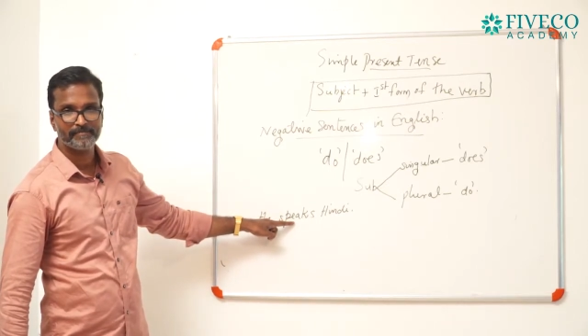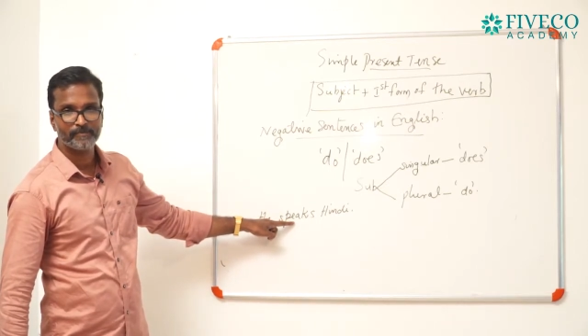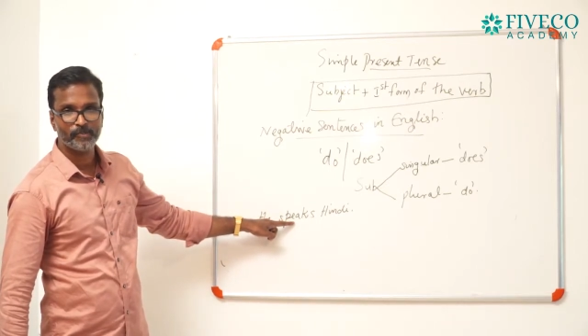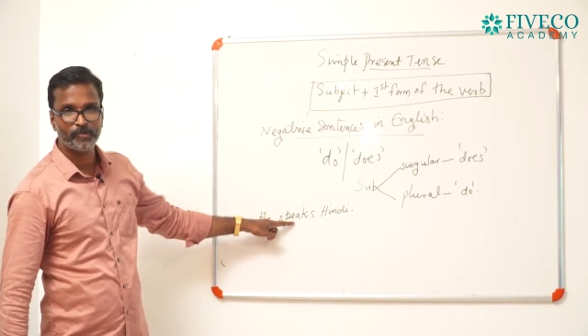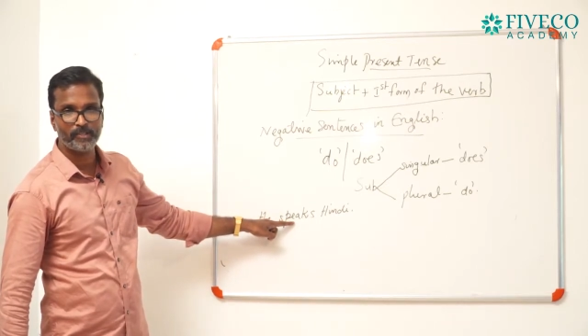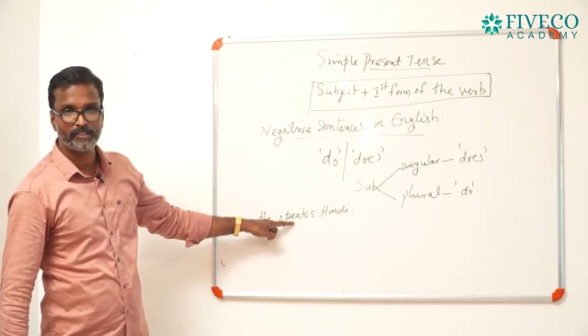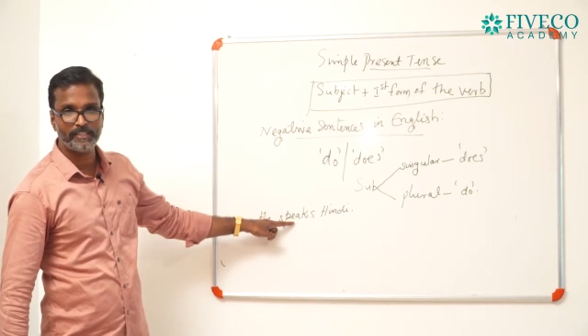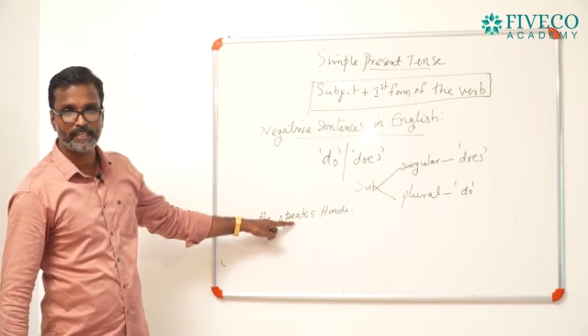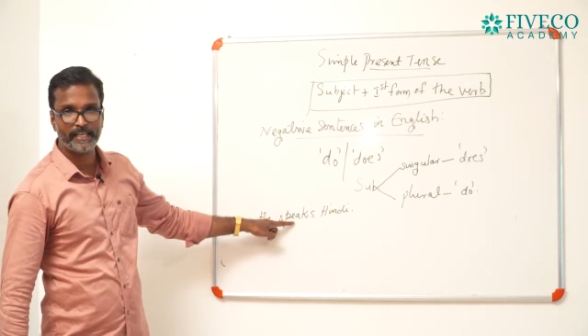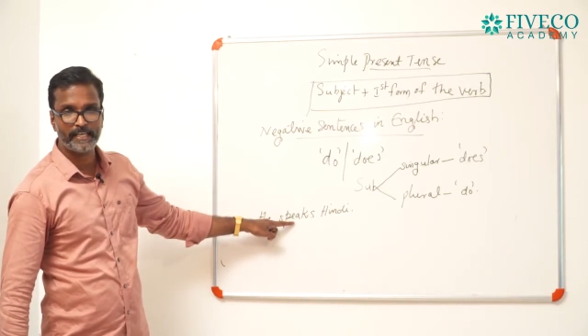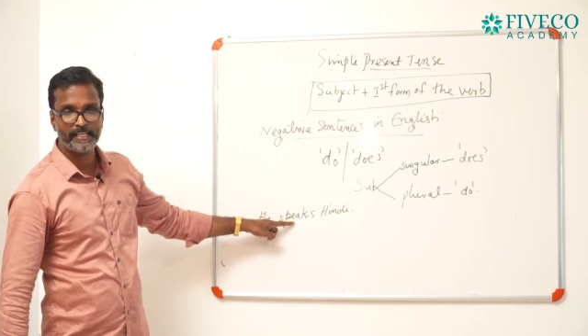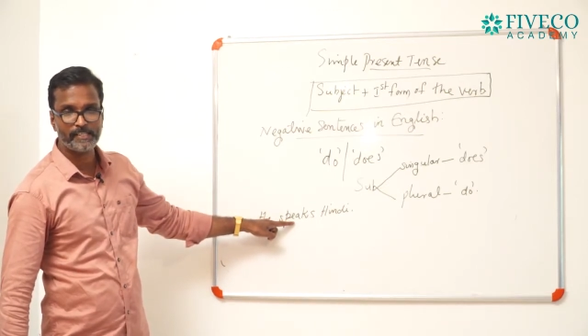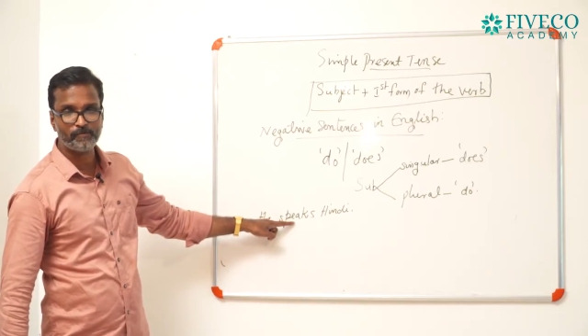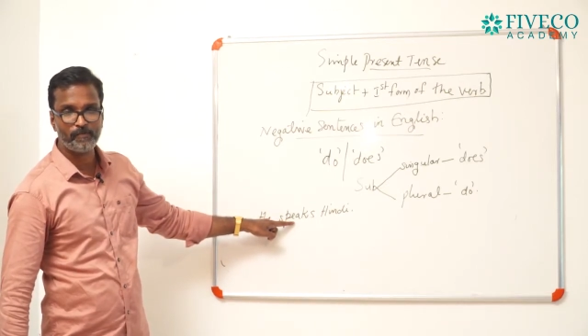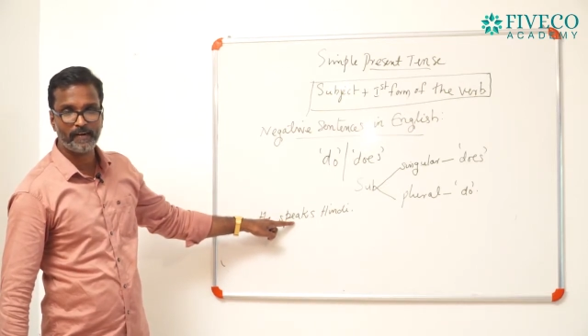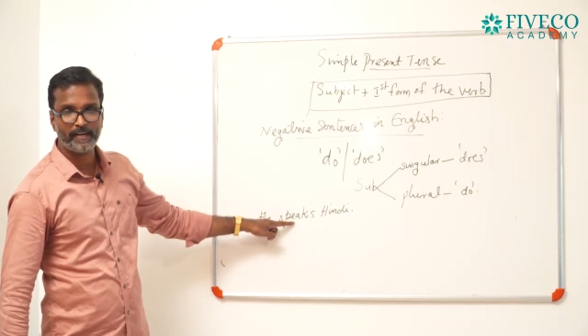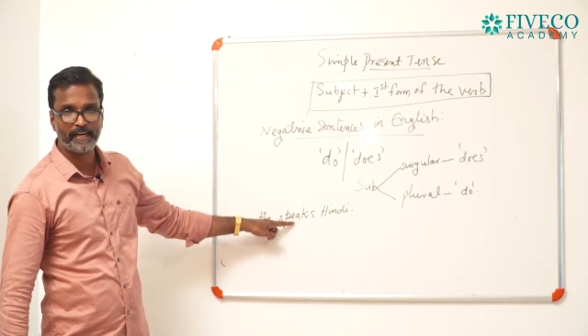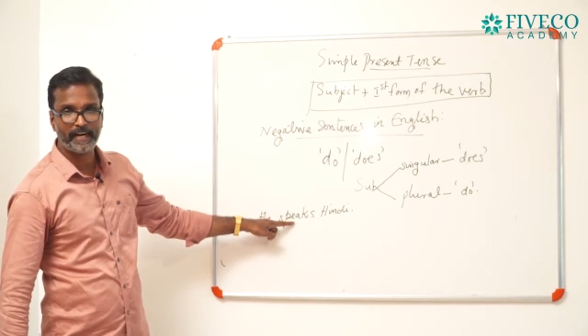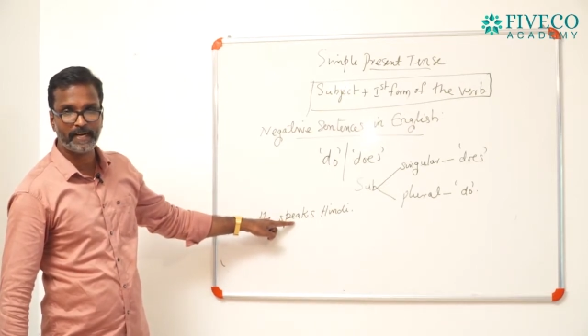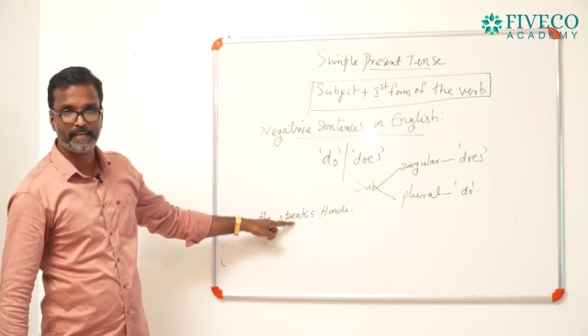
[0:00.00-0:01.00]
There is
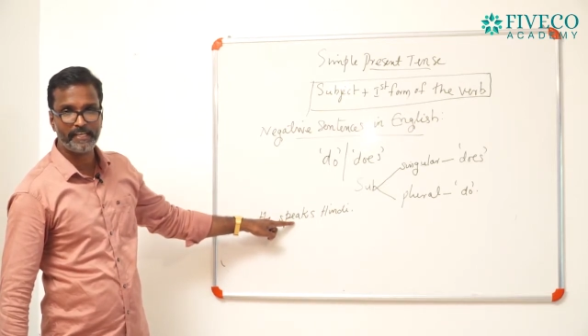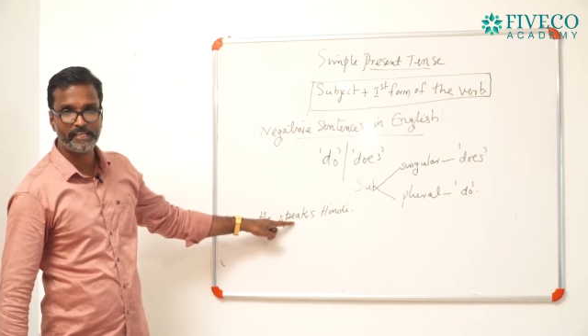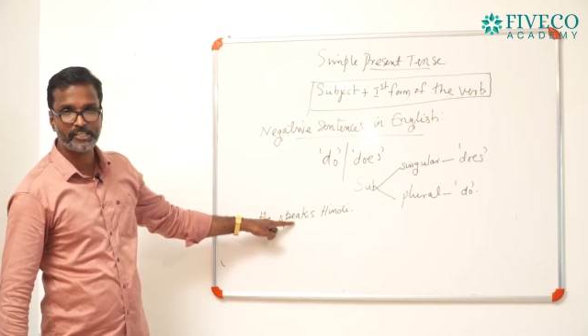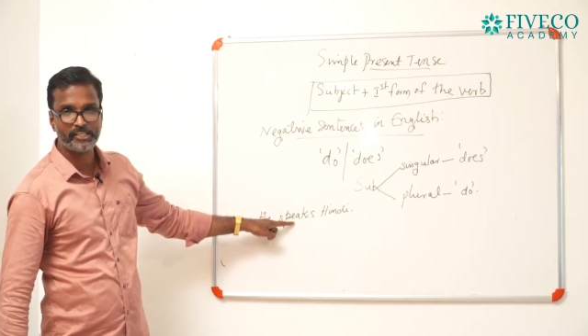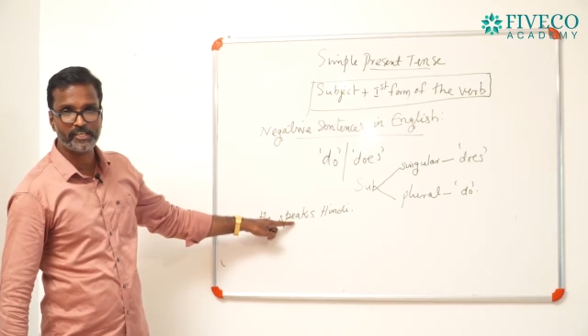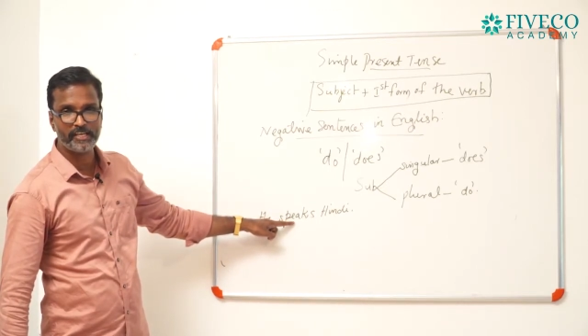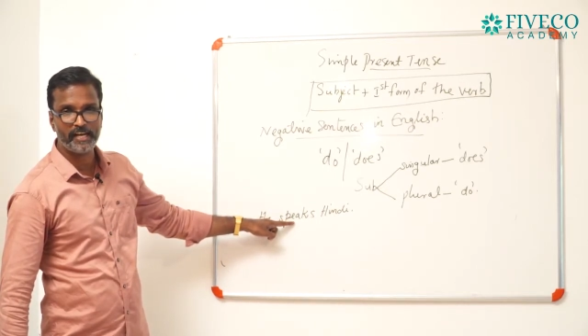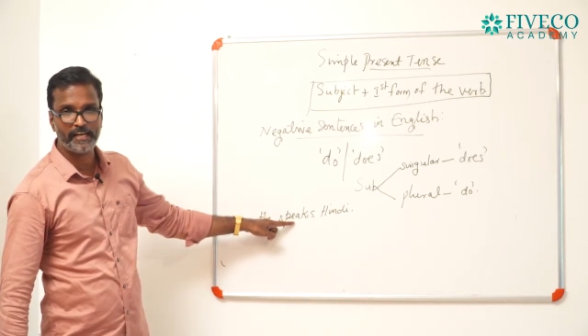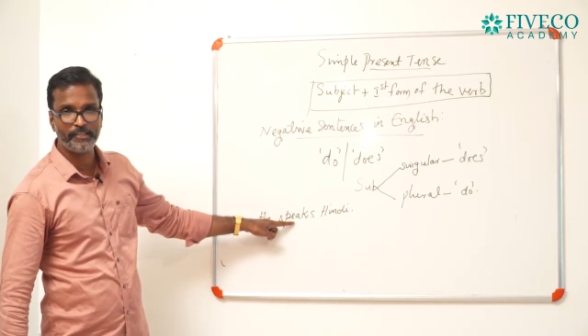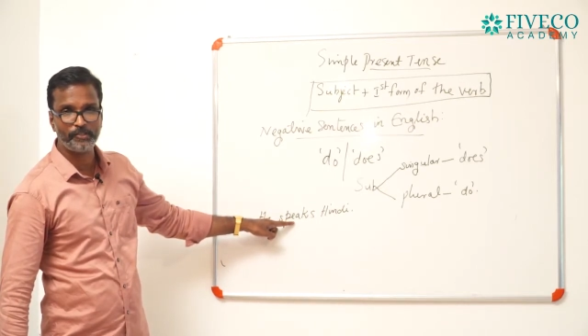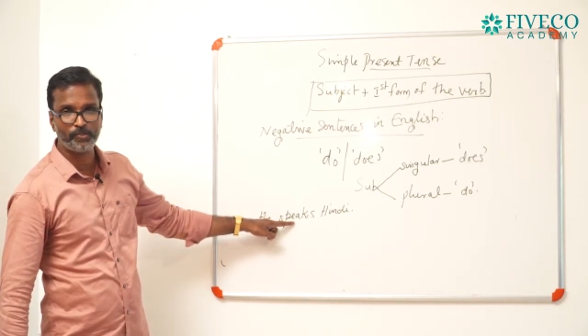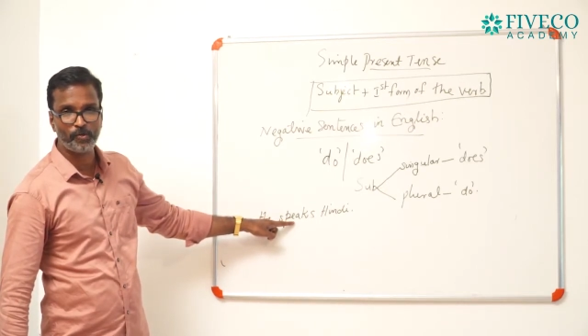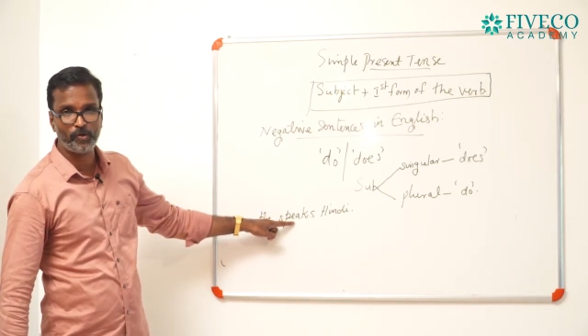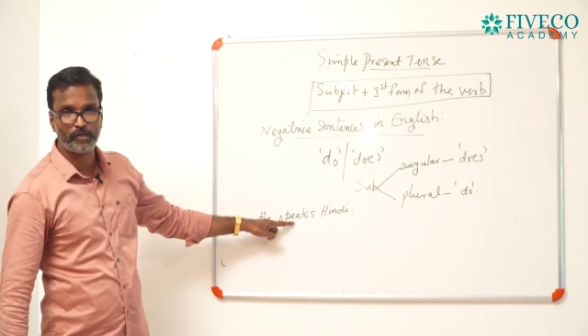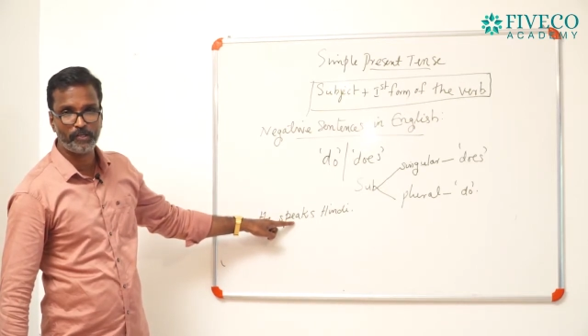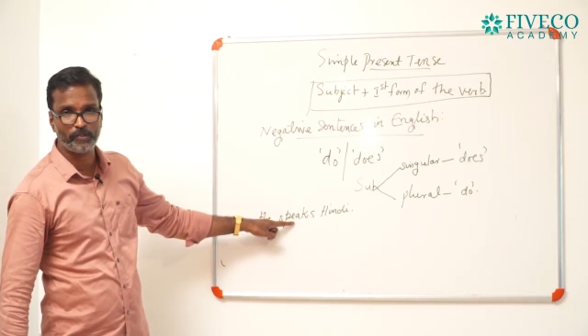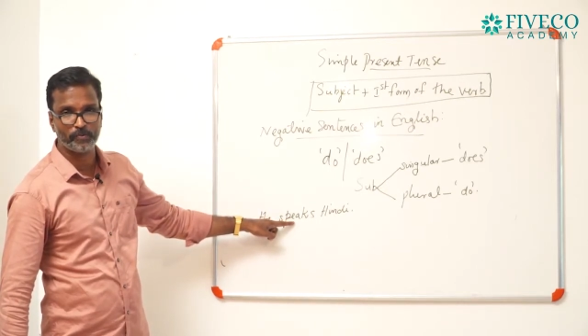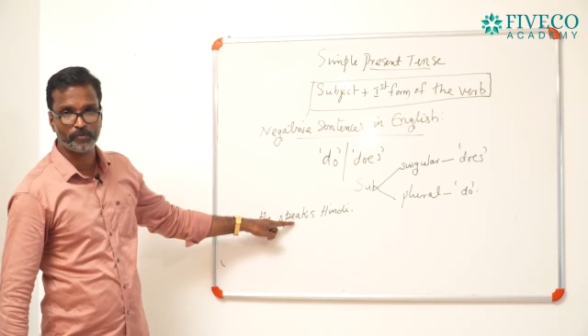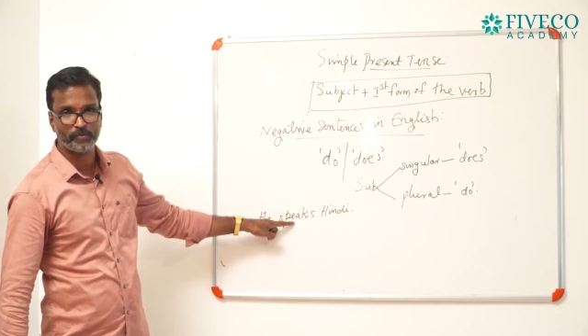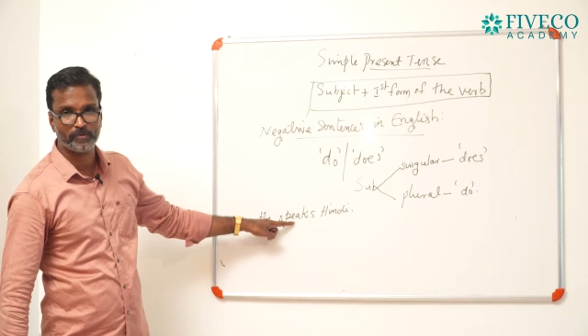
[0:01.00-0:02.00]
one condition I told
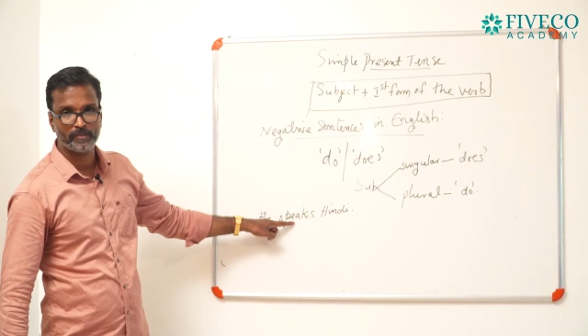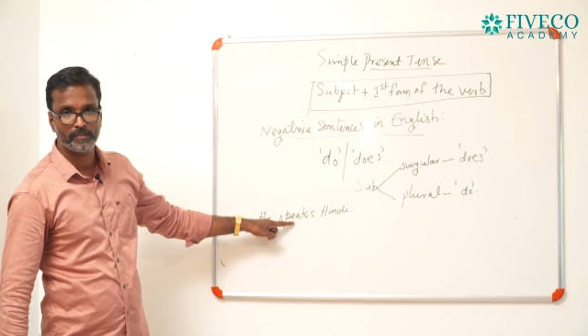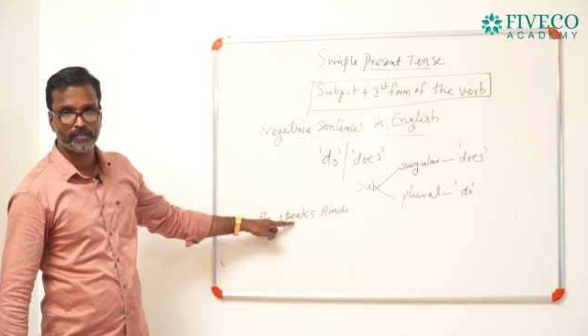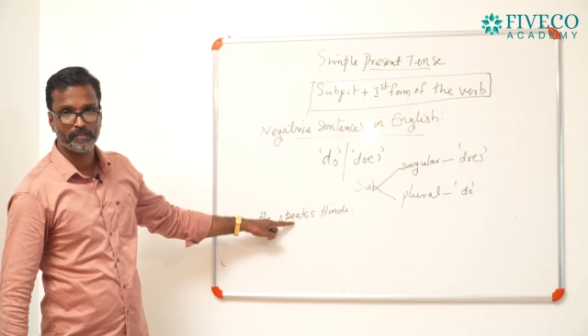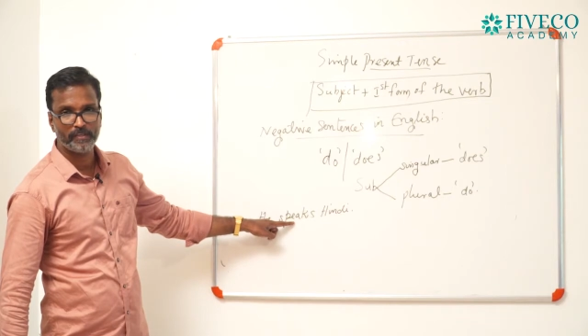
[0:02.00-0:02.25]
you.